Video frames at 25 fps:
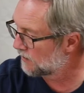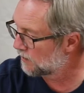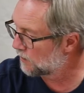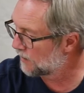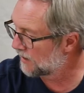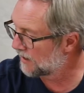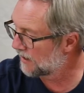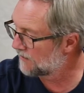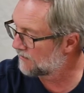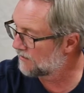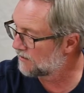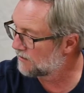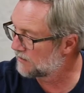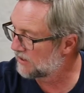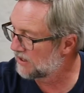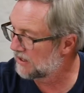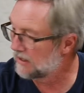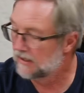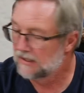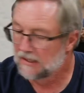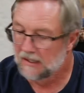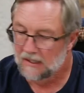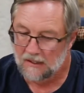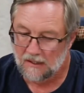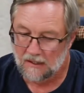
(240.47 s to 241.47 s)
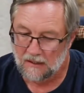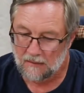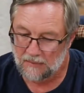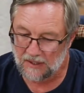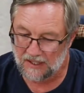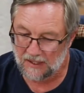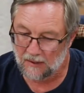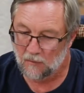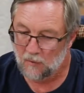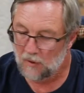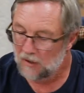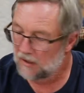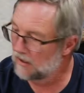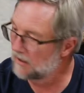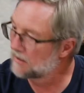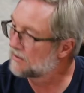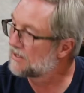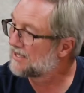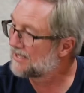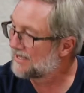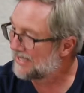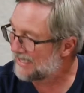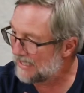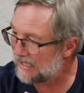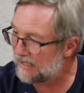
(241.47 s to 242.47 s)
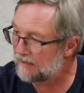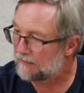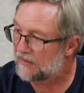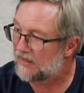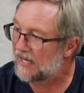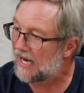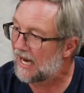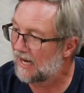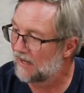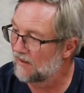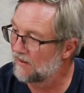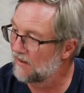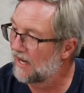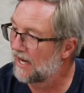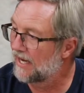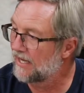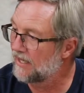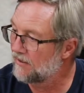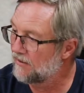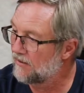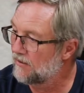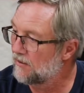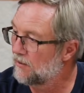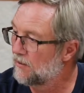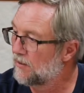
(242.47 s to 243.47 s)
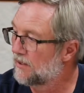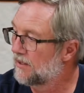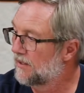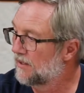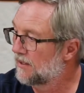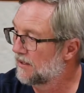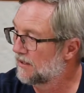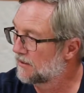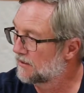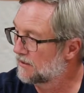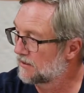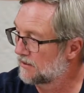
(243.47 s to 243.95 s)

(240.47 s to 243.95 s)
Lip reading: or whatever, but it will keep that light hue in there,